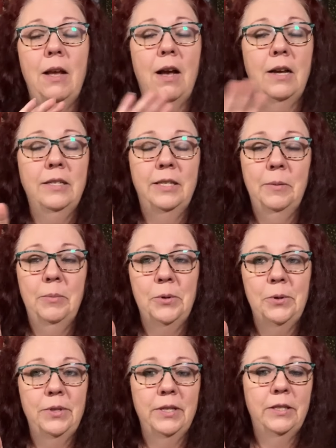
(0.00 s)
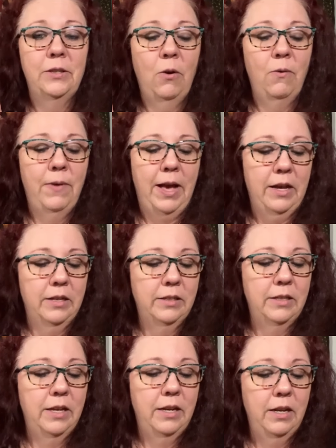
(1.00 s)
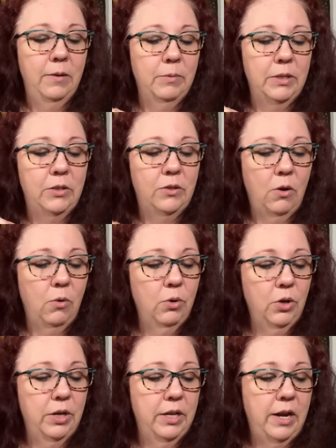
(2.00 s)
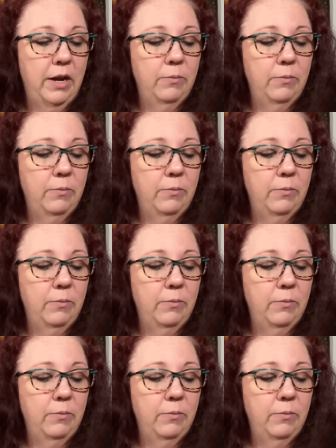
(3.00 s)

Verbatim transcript: I zipped through this so fast and it was so good. I